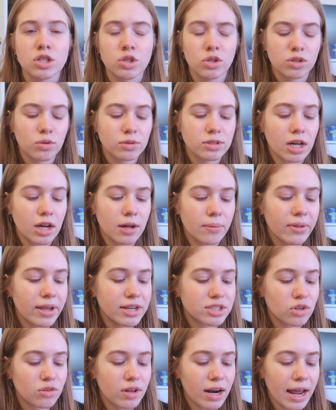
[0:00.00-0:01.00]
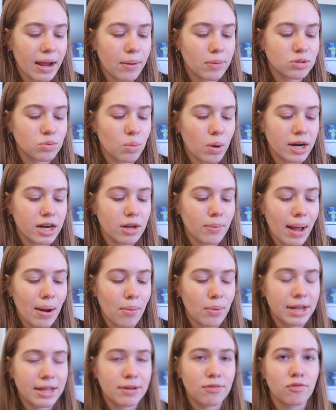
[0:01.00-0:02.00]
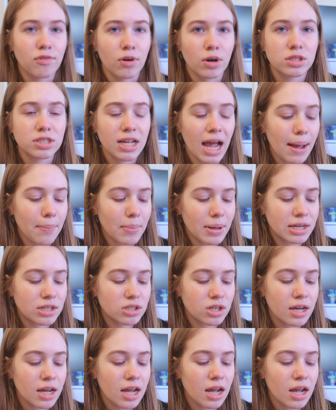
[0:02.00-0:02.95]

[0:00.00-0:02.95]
So this was an issue that I was worried about when it first happened.